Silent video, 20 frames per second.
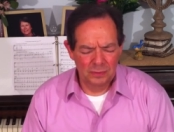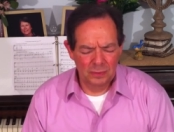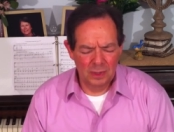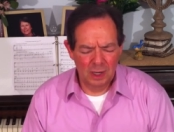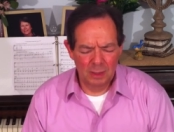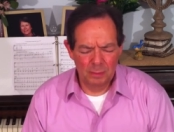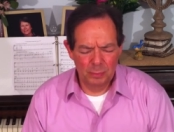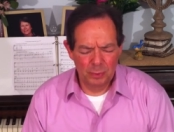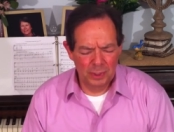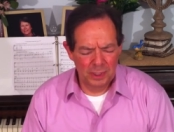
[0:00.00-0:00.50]

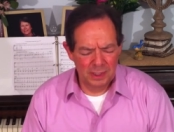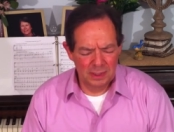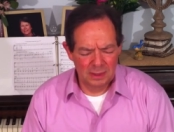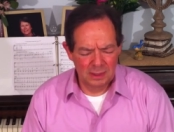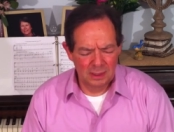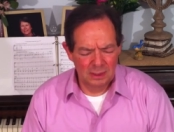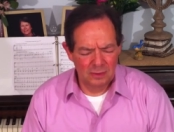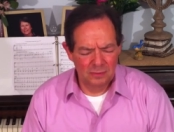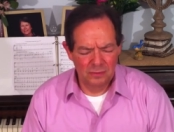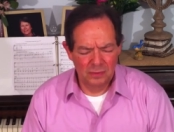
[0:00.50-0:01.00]
for our
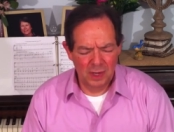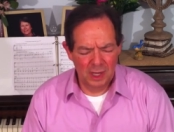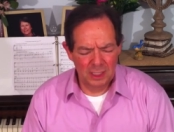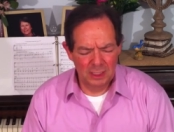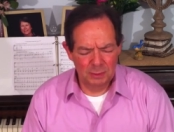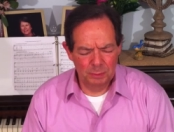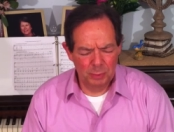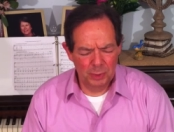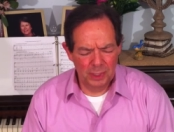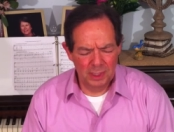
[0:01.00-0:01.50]
president and
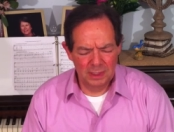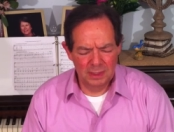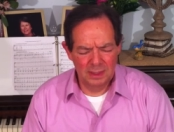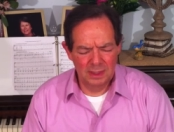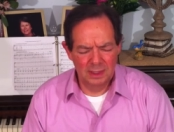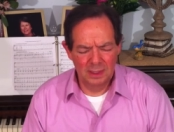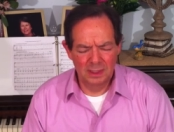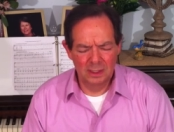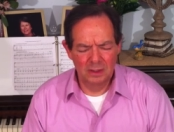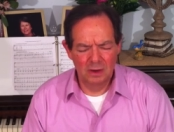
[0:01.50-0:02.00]
vice
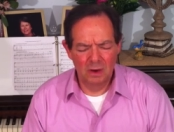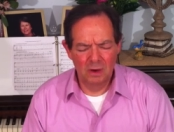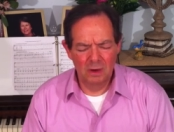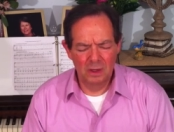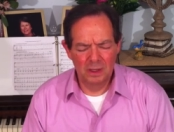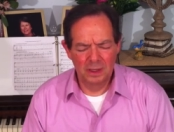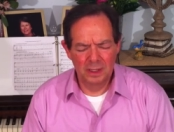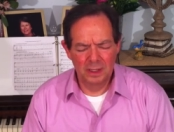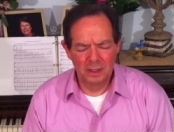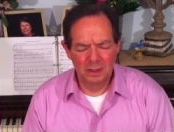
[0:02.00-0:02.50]
president and
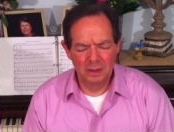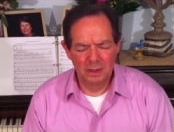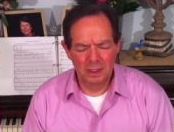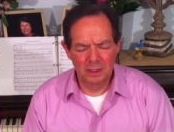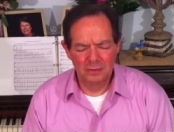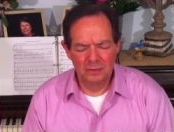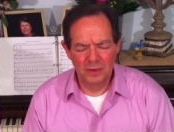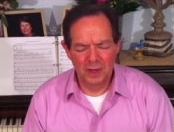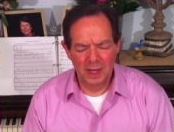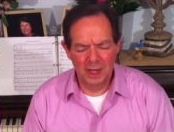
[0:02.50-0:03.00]
all of their
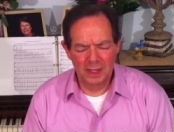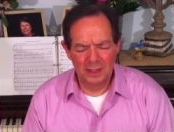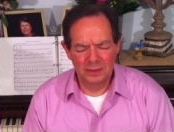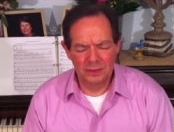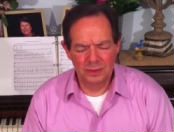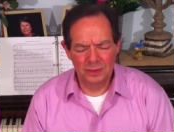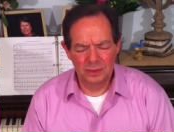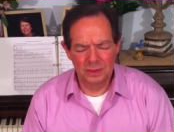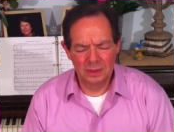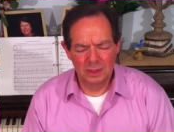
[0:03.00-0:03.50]

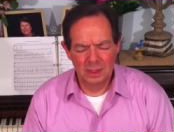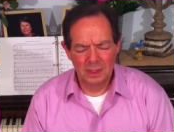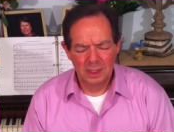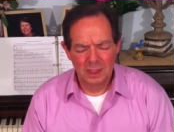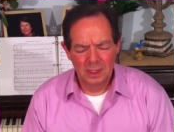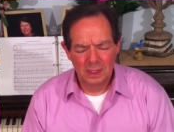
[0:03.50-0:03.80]
advisors.